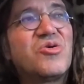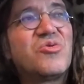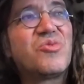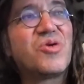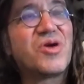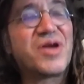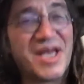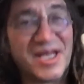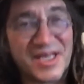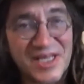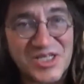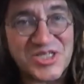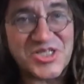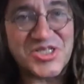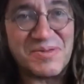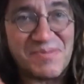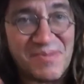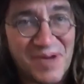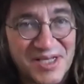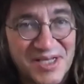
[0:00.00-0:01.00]
we're getting
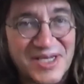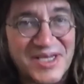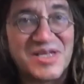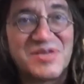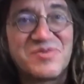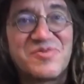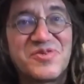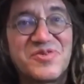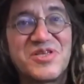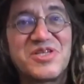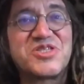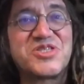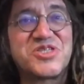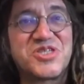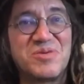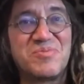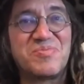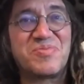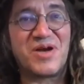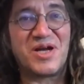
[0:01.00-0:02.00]
some money in for this
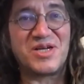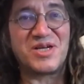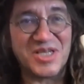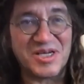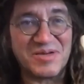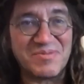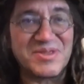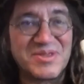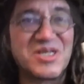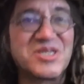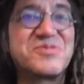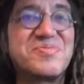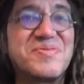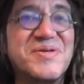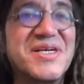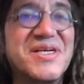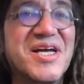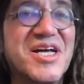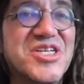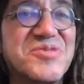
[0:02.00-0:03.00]
chip project, but it's
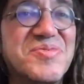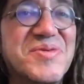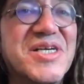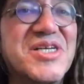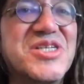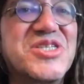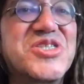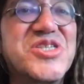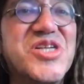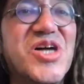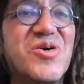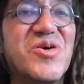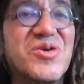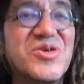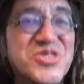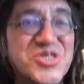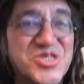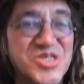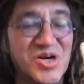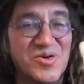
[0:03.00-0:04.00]
being slower
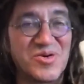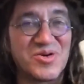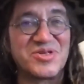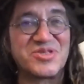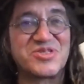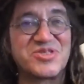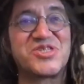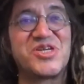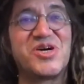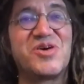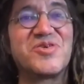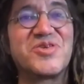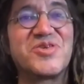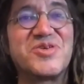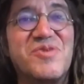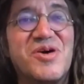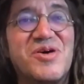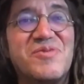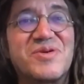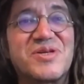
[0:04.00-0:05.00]

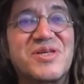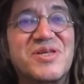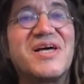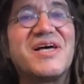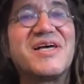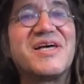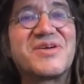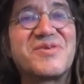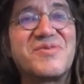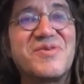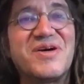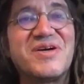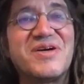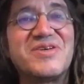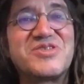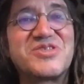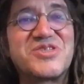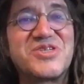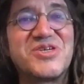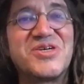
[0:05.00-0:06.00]
than one would like, right?
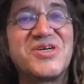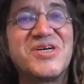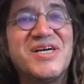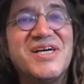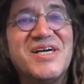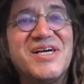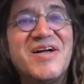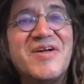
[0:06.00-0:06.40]
So,